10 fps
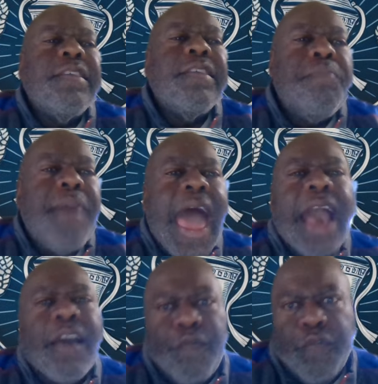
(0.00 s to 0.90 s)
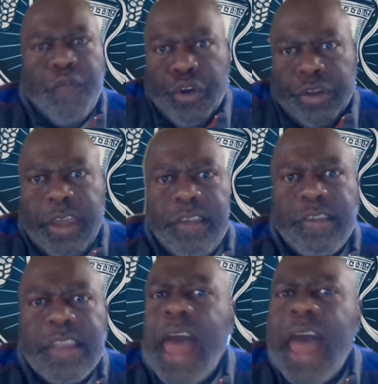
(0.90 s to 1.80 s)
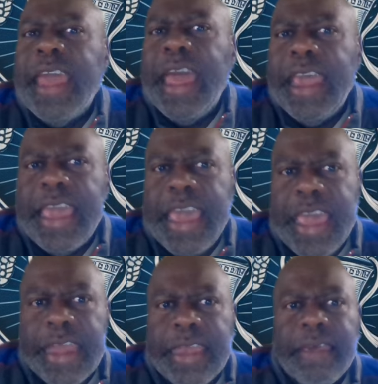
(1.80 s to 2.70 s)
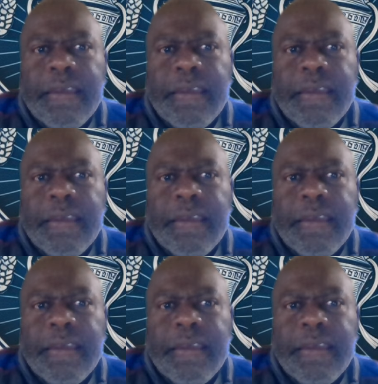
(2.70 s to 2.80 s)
back foot is not getting hit,